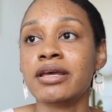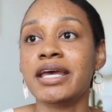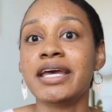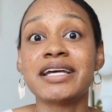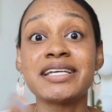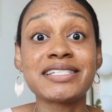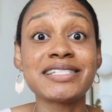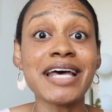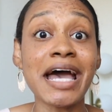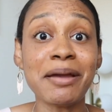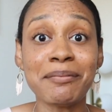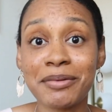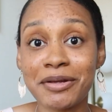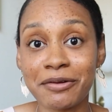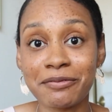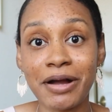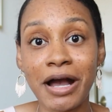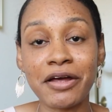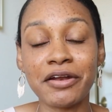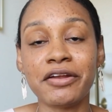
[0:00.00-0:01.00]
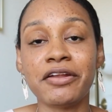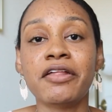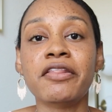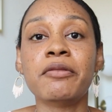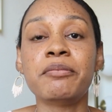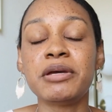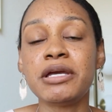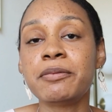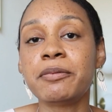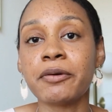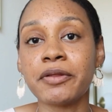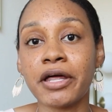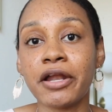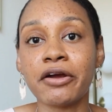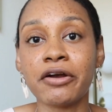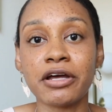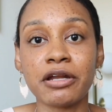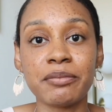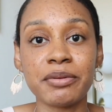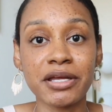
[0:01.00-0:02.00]
excitement around it and the people that are
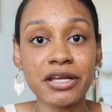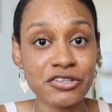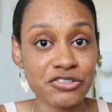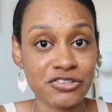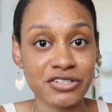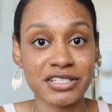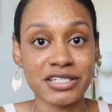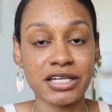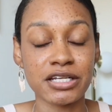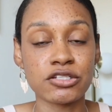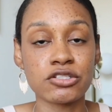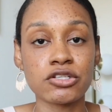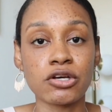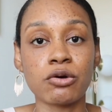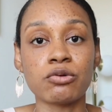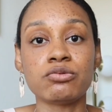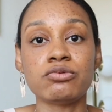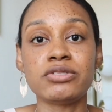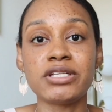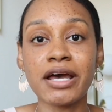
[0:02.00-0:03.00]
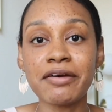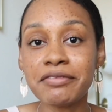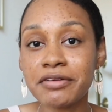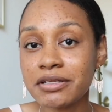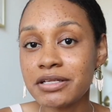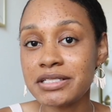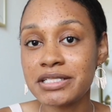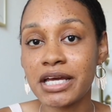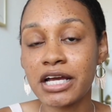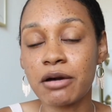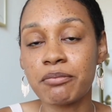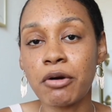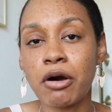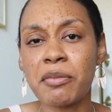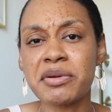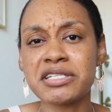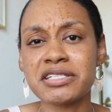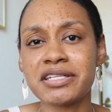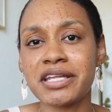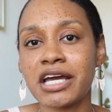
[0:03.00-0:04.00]
going to be interested. So definitely take a
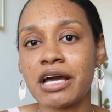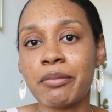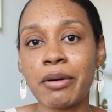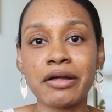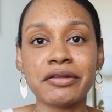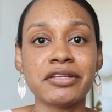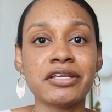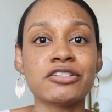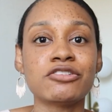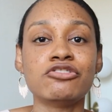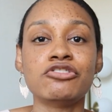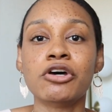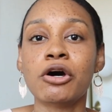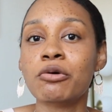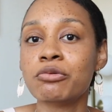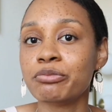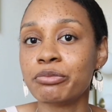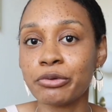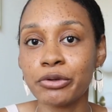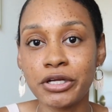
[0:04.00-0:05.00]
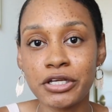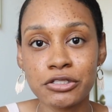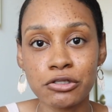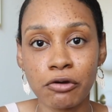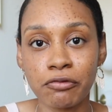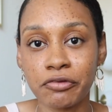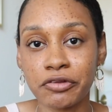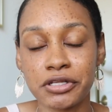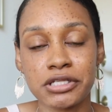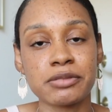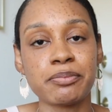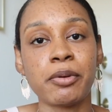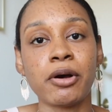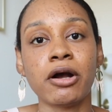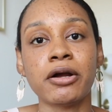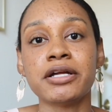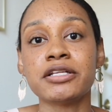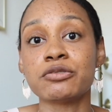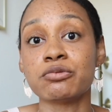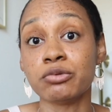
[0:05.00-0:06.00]
moment to think about this. Don't breeze over this
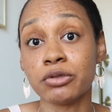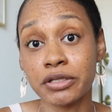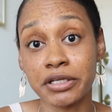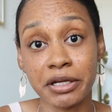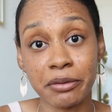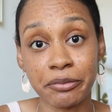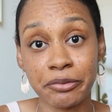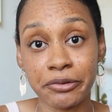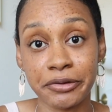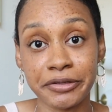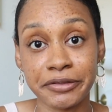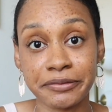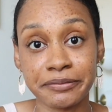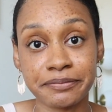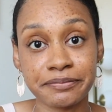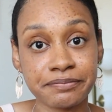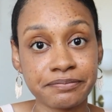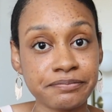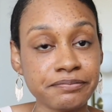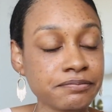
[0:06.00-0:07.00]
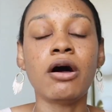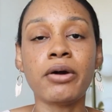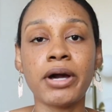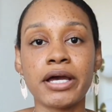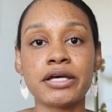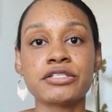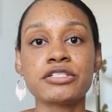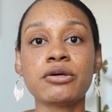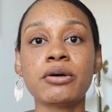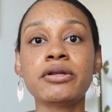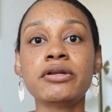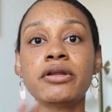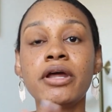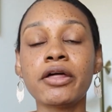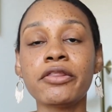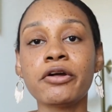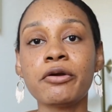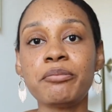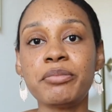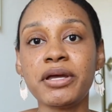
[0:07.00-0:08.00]
part. It's really important. Okay, so
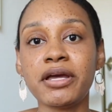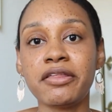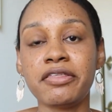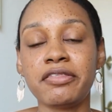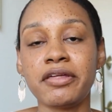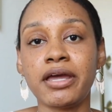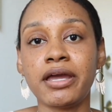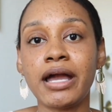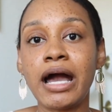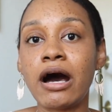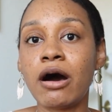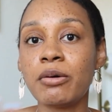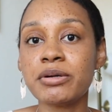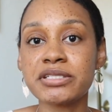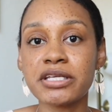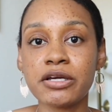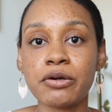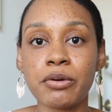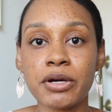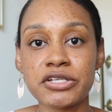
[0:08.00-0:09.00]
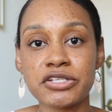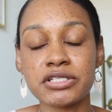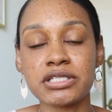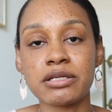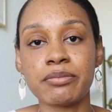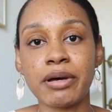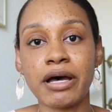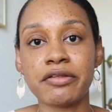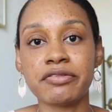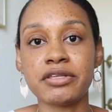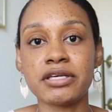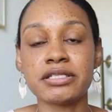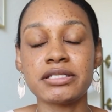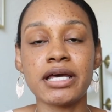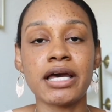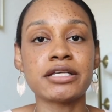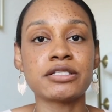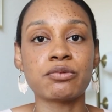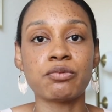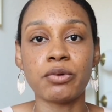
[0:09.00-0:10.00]
another big thing, I always get questions about this
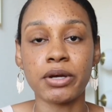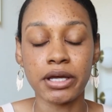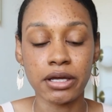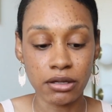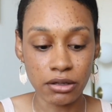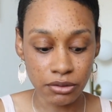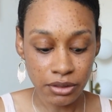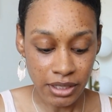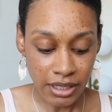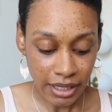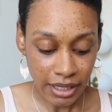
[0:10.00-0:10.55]
as well,